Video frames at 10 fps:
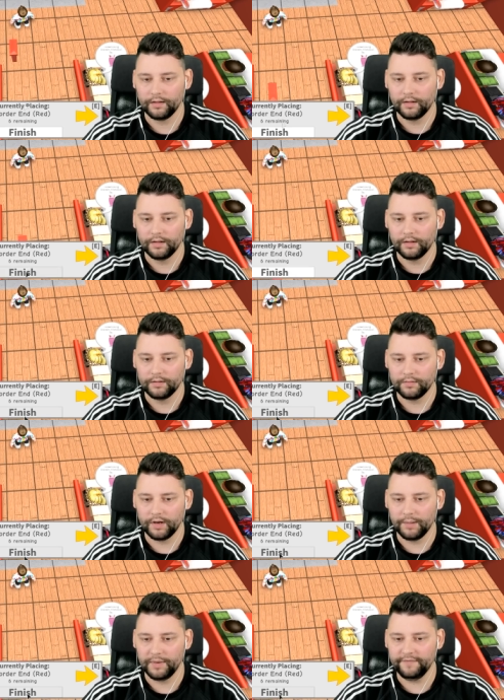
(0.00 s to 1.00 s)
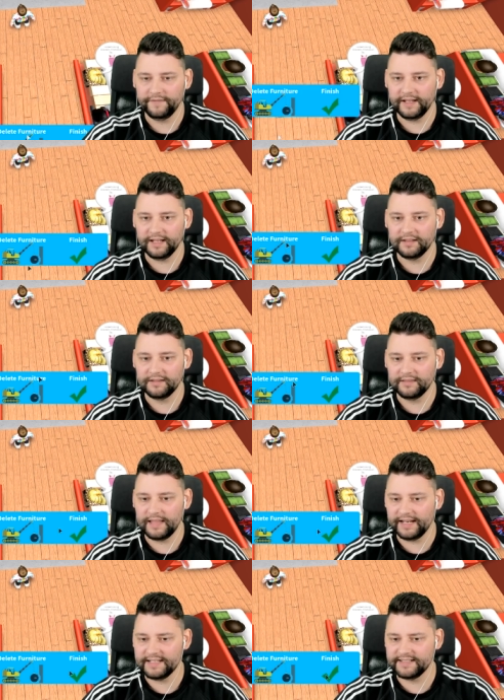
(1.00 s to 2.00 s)
it? Alright, but I think
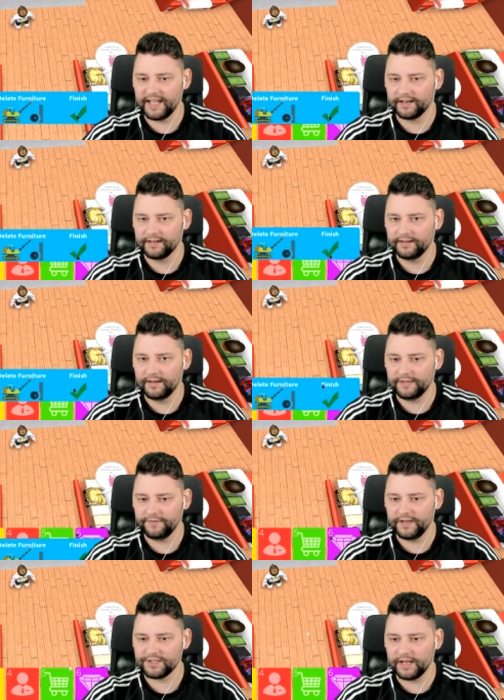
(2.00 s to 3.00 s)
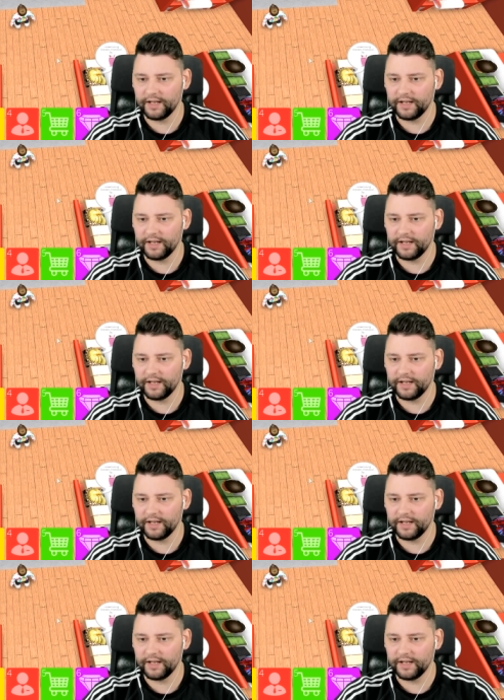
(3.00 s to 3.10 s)
that is it. Let's finish